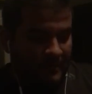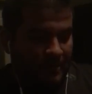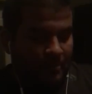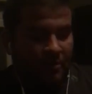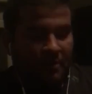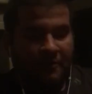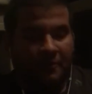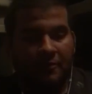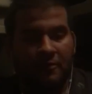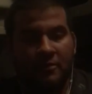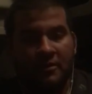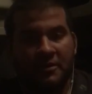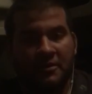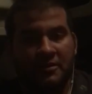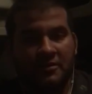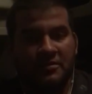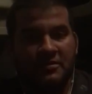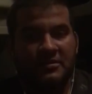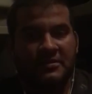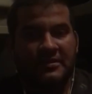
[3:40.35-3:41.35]
before
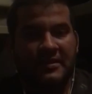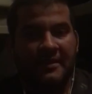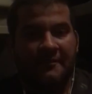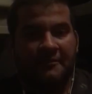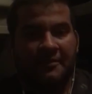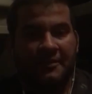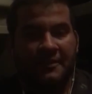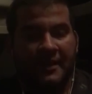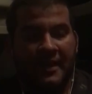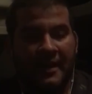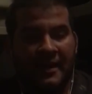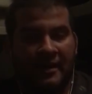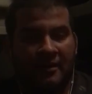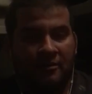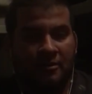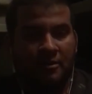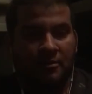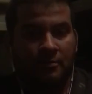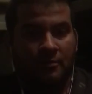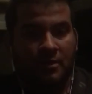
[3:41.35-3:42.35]
your 7th
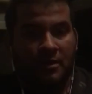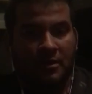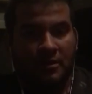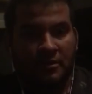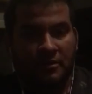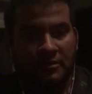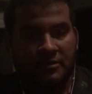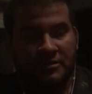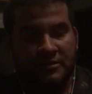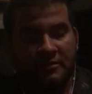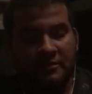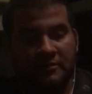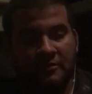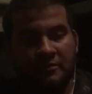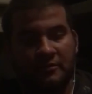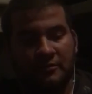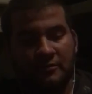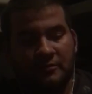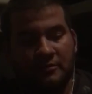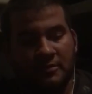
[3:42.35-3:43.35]
hour mark.
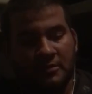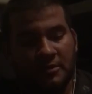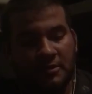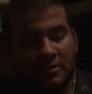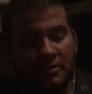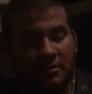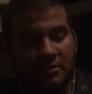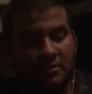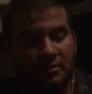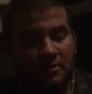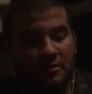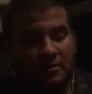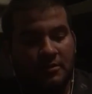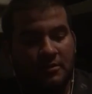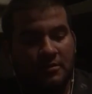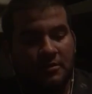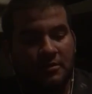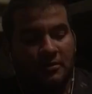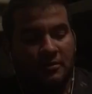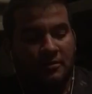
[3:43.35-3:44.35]
So,
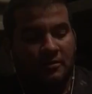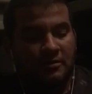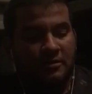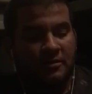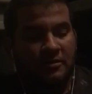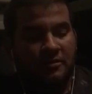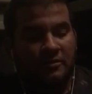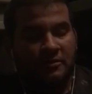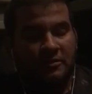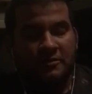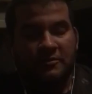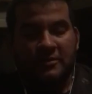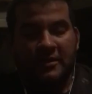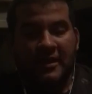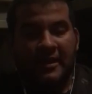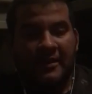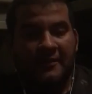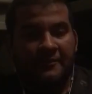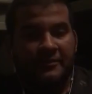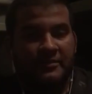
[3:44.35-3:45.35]
you're going to
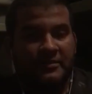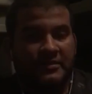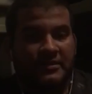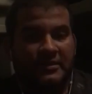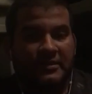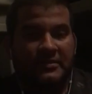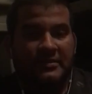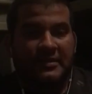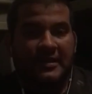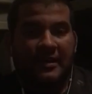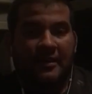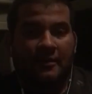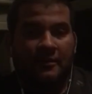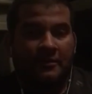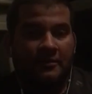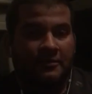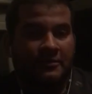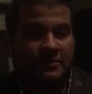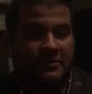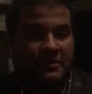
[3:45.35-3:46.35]
drive for 6
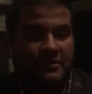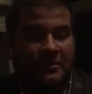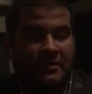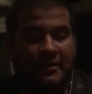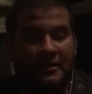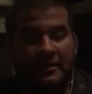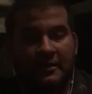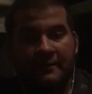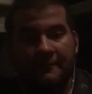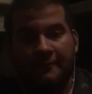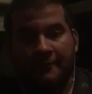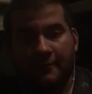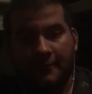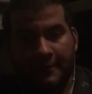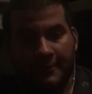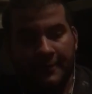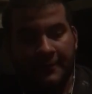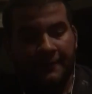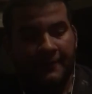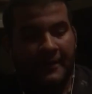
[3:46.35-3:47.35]
hours and
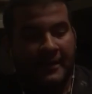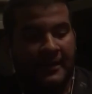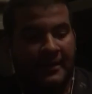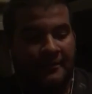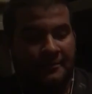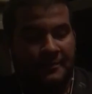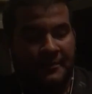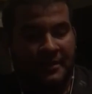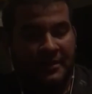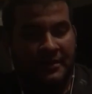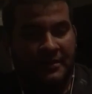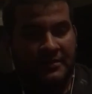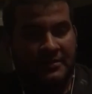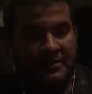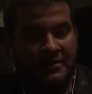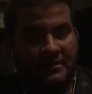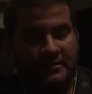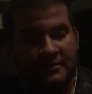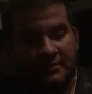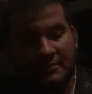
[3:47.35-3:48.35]
45
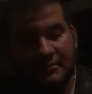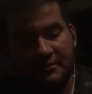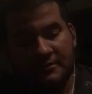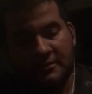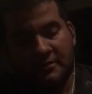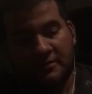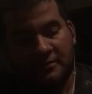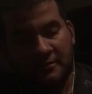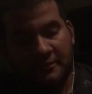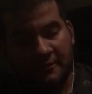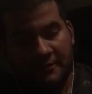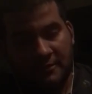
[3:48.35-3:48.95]
minutes. If